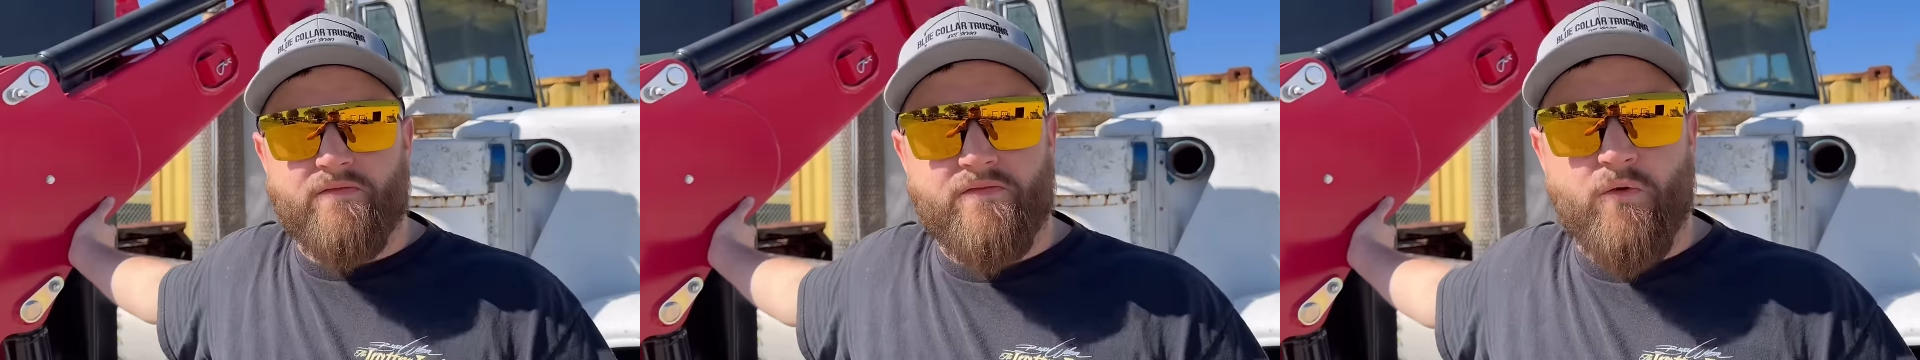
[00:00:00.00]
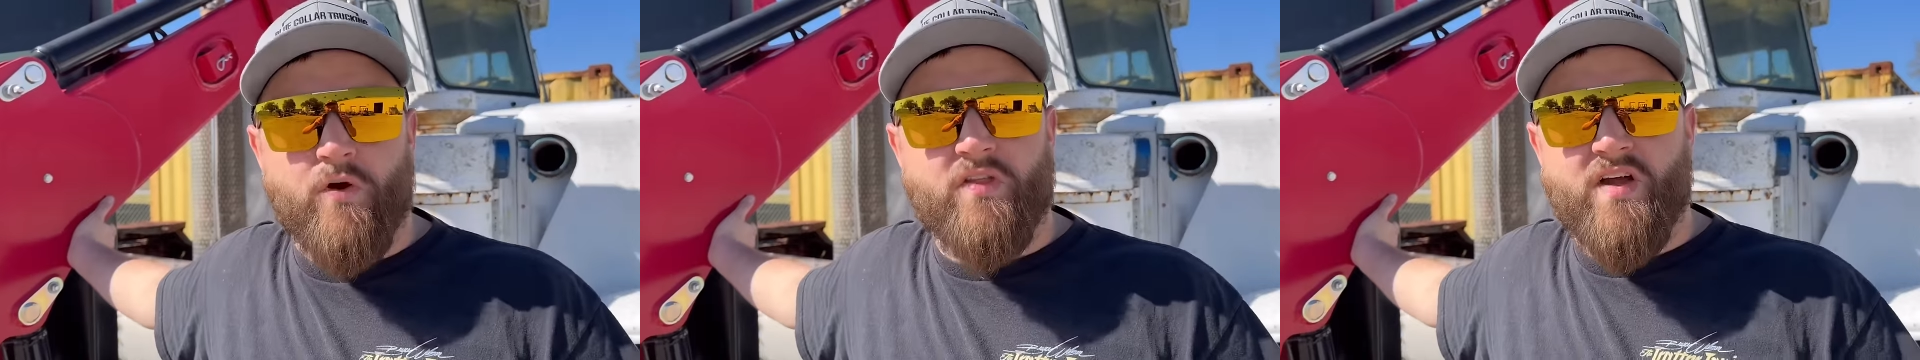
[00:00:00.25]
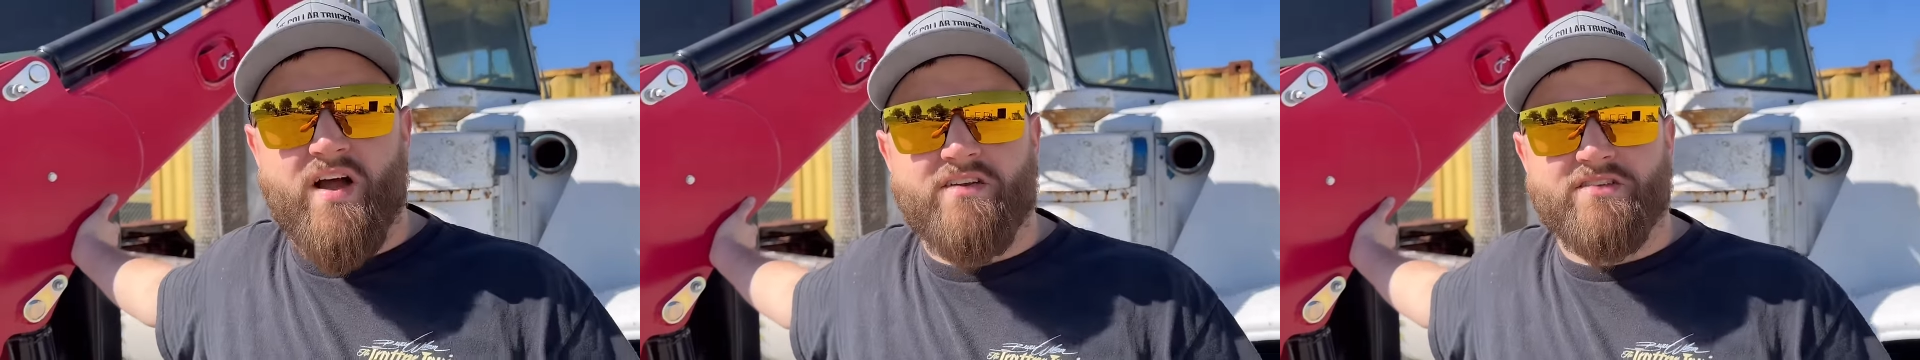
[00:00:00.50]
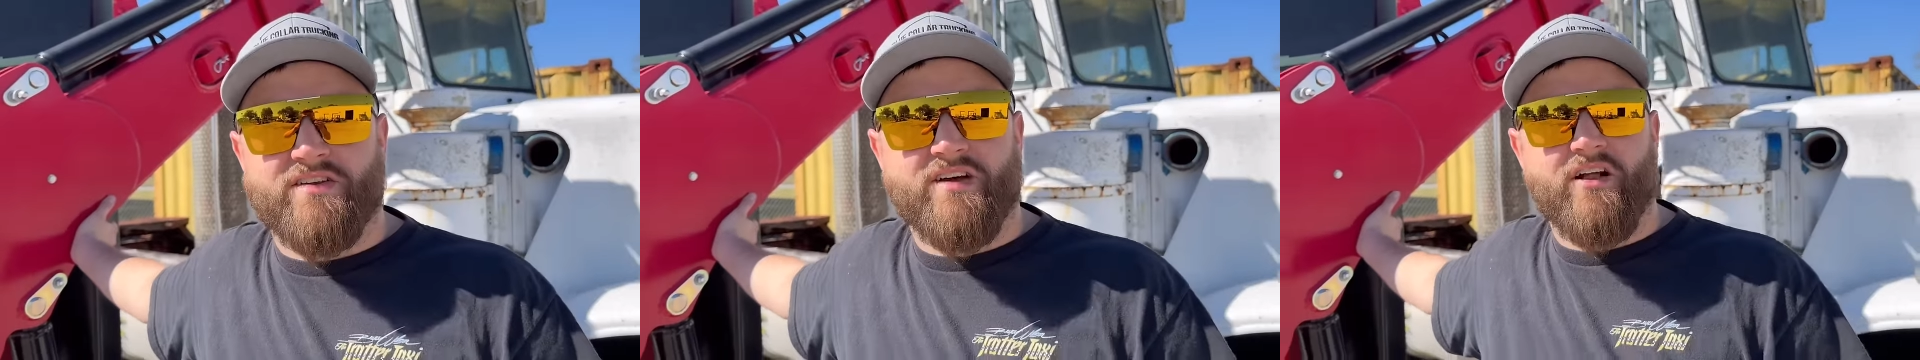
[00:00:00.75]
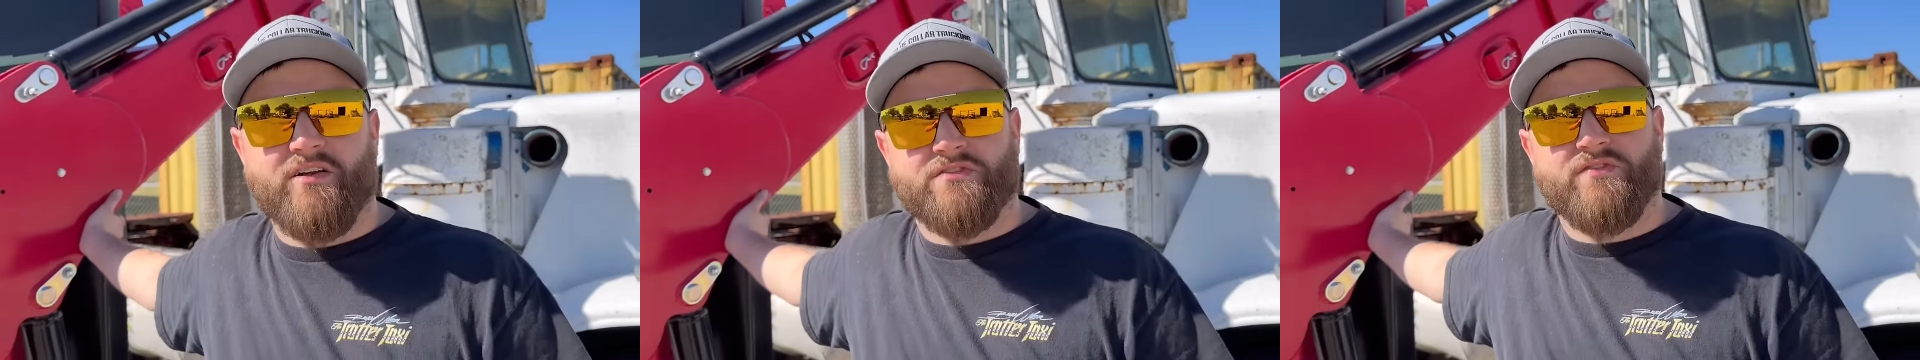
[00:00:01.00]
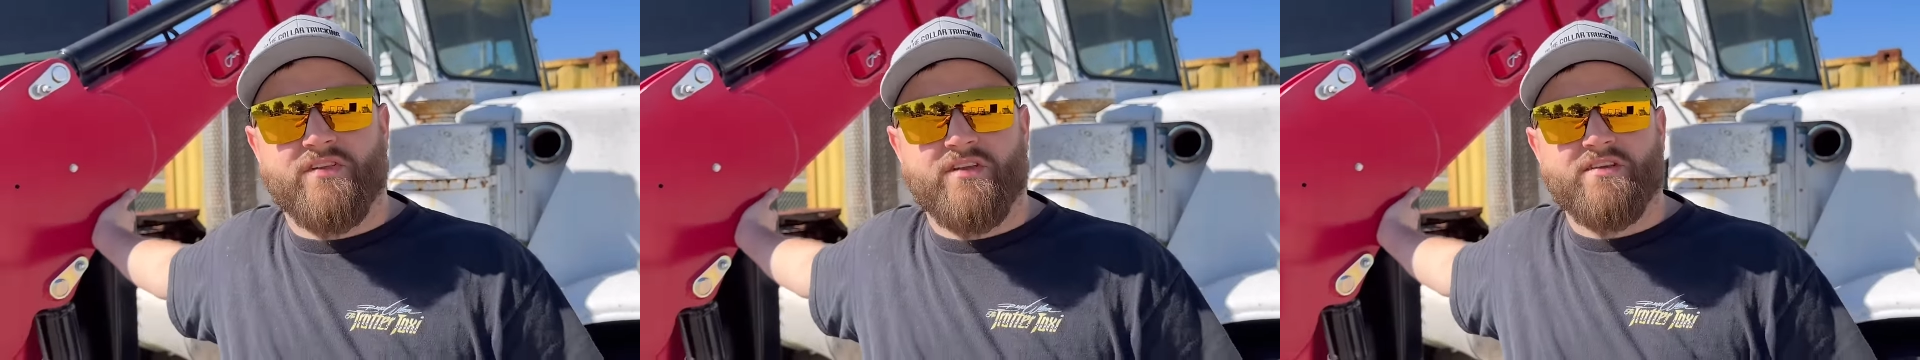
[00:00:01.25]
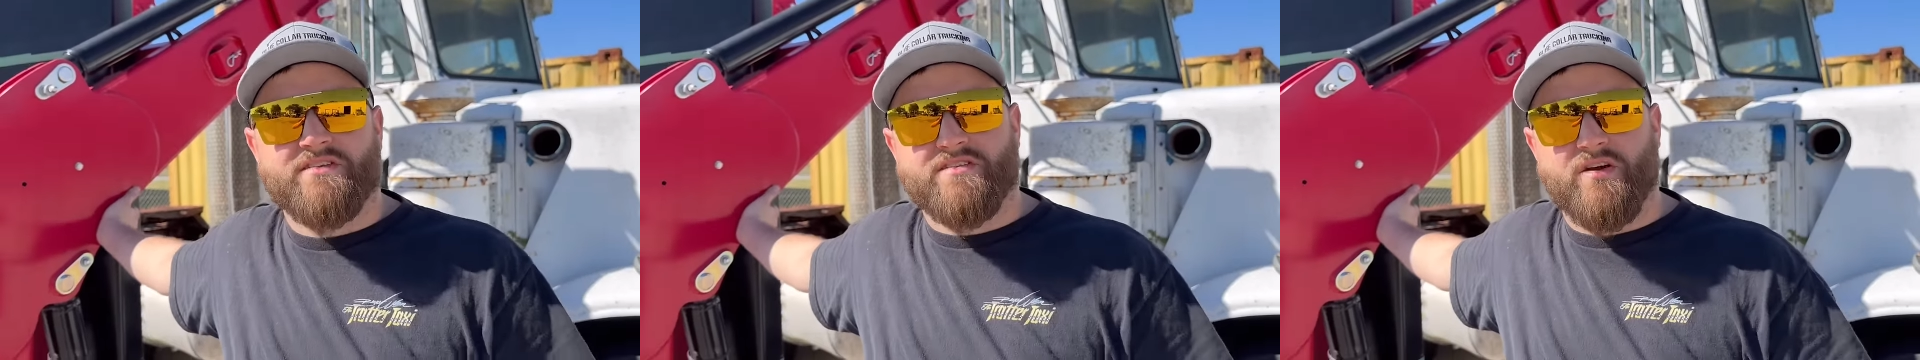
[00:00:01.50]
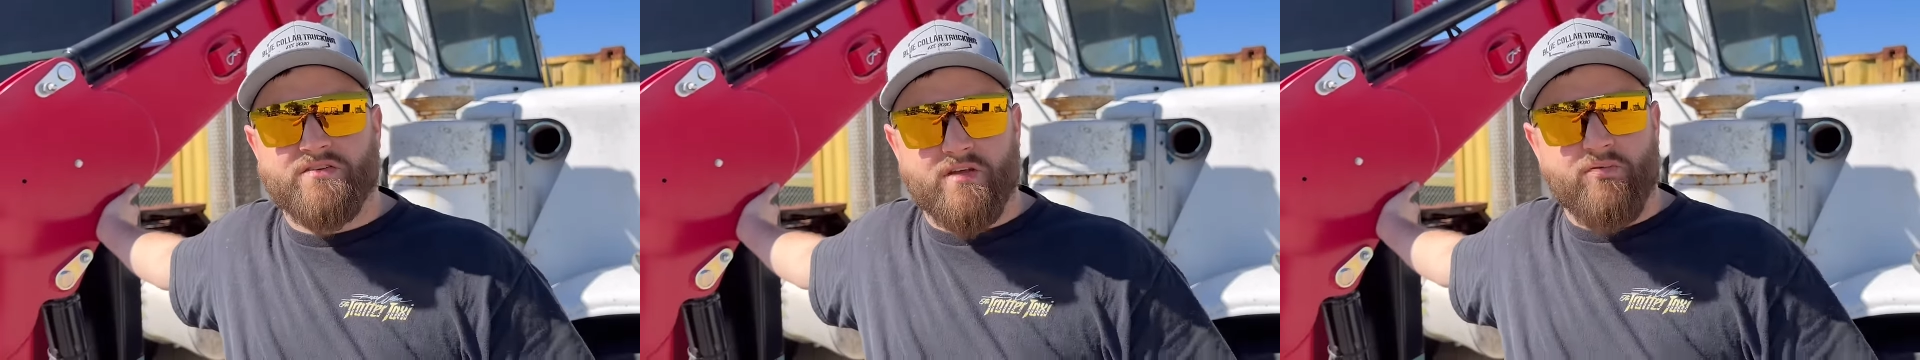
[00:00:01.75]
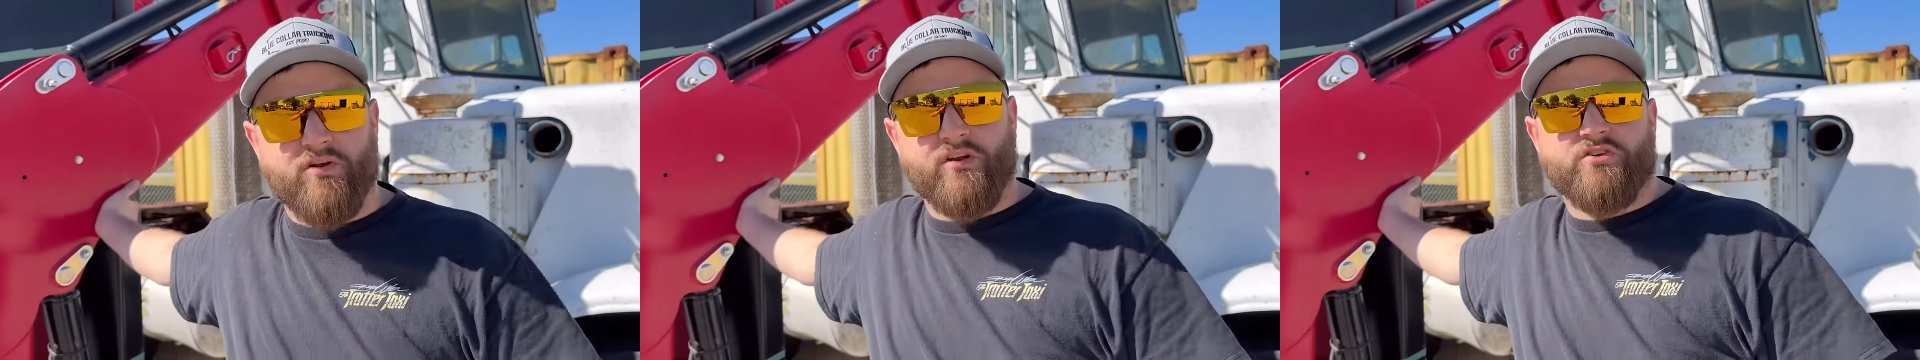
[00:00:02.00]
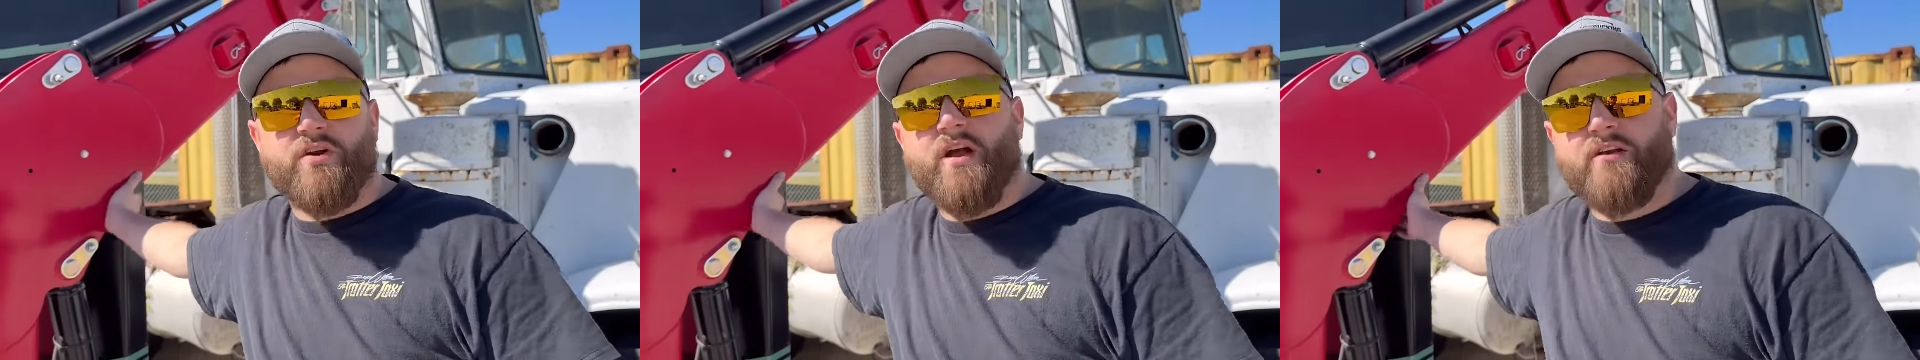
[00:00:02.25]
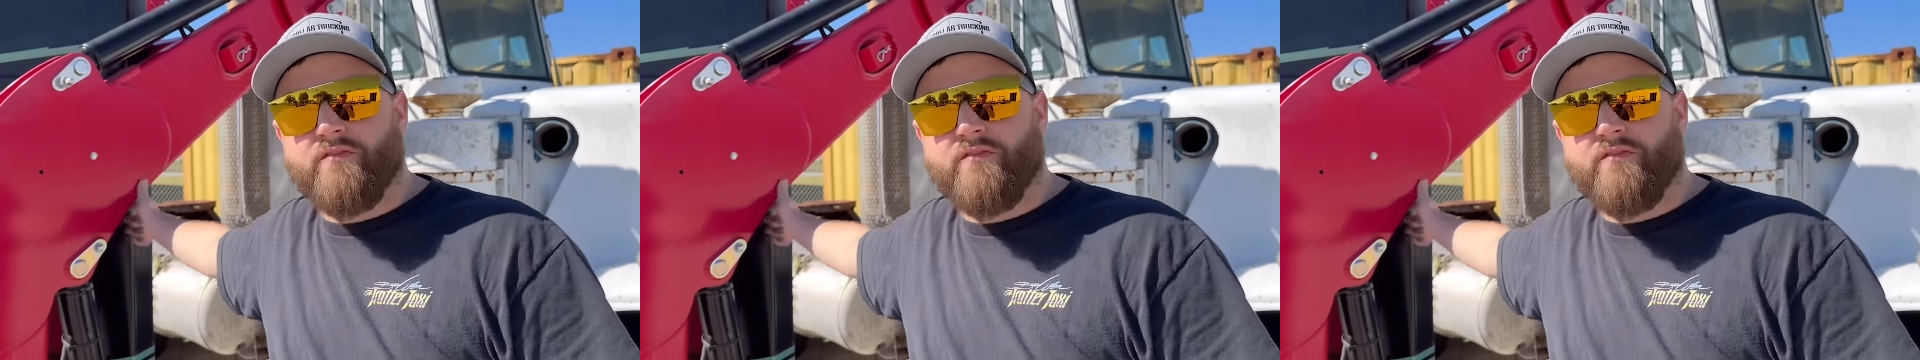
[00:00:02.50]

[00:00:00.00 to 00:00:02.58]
$4,000 for this because I was gonna put it on a tractor